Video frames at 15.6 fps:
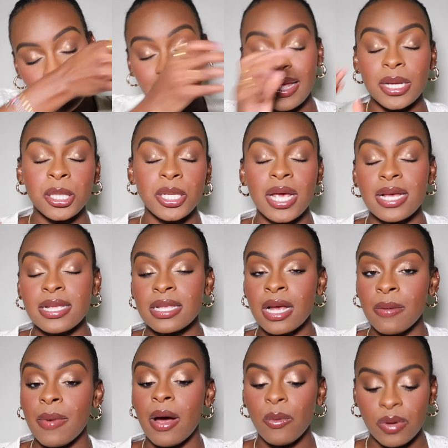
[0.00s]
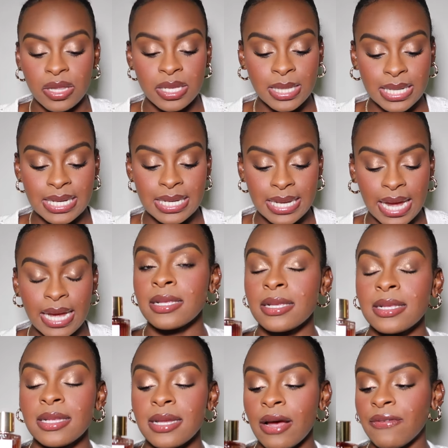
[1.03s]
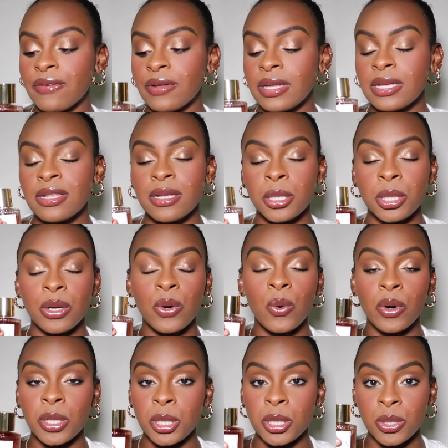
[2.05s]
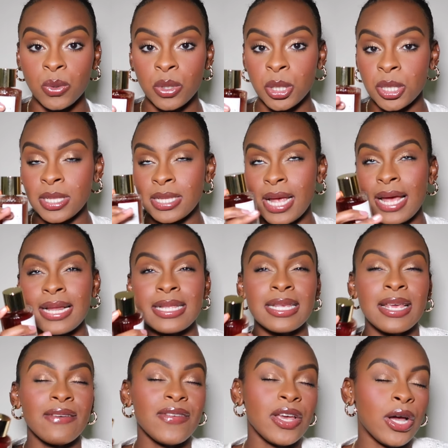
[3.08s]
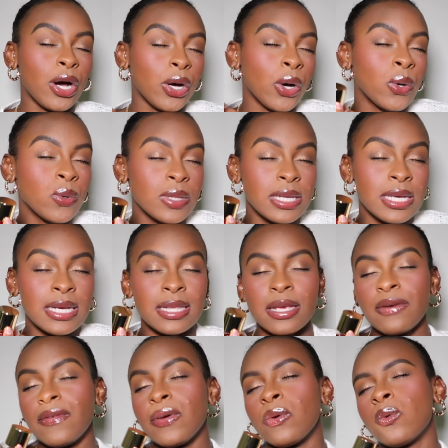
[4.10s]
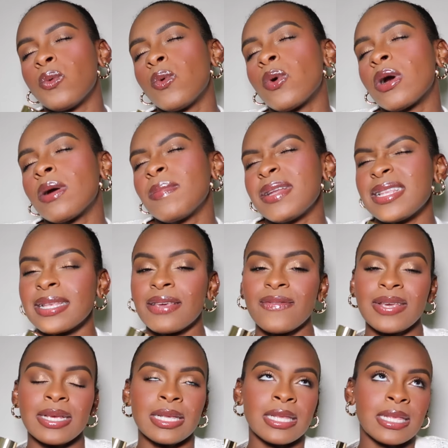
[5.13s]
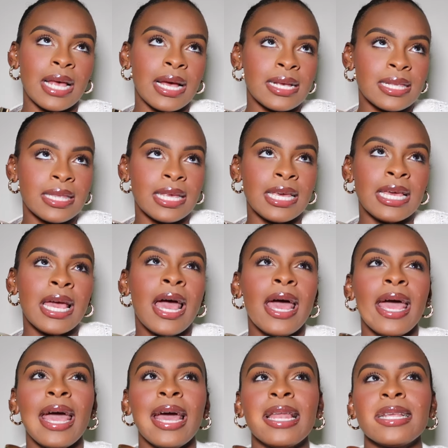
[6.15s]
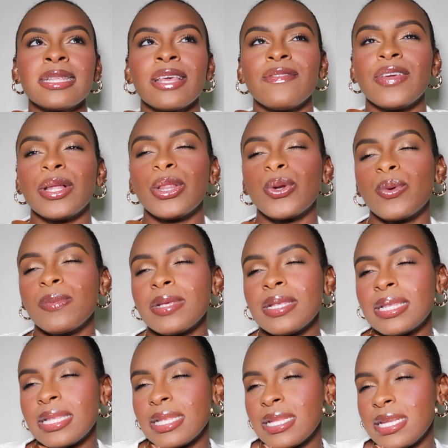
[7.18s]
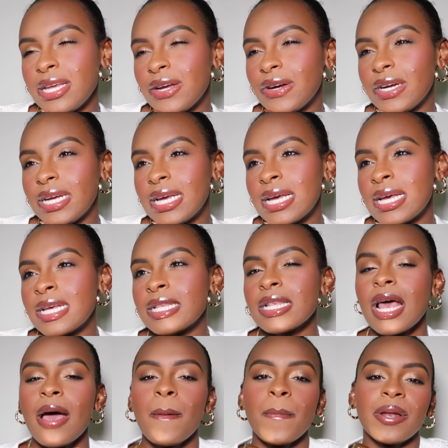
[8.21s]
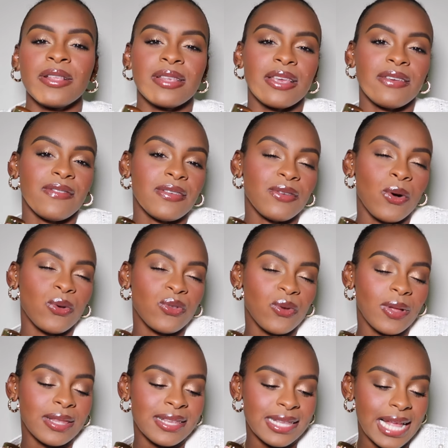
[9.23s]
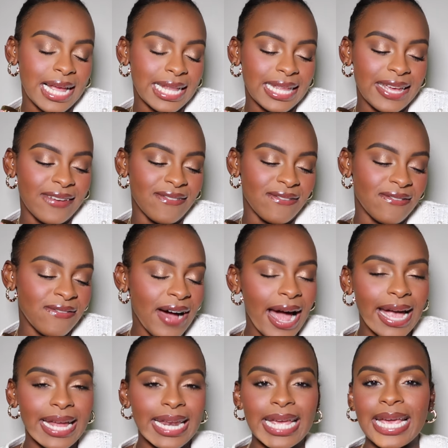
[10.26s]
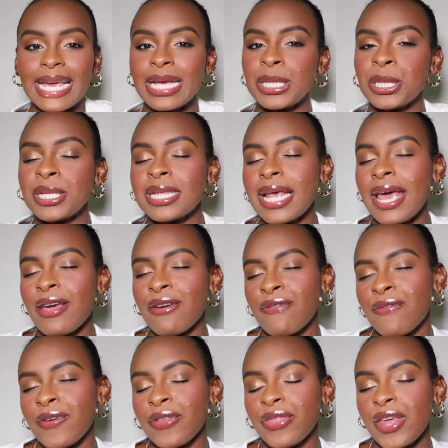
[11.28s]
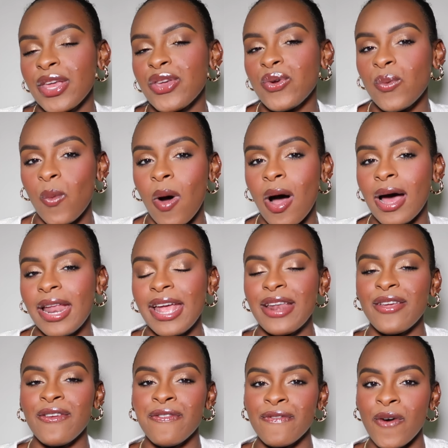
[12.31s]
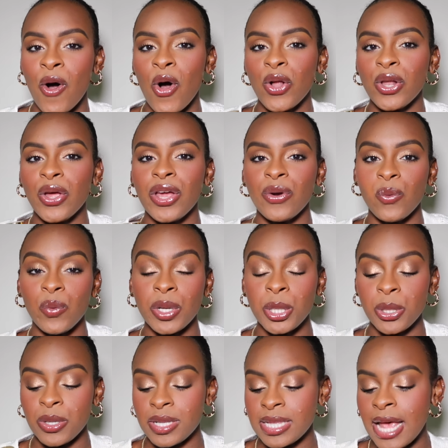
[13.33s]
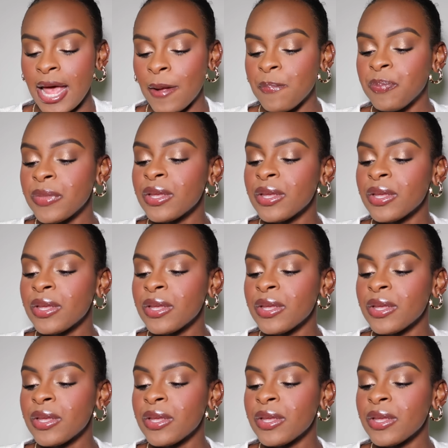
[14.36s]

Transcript: that she has come out with today. This is definitely such a gorgeous, gorgeous scent. It's giving cozy, it's giving warm, but it's giving sexy, and it's giving a little mysterious, but it's giving also slightly inviting. It's just everything you want in a fall and winter scent.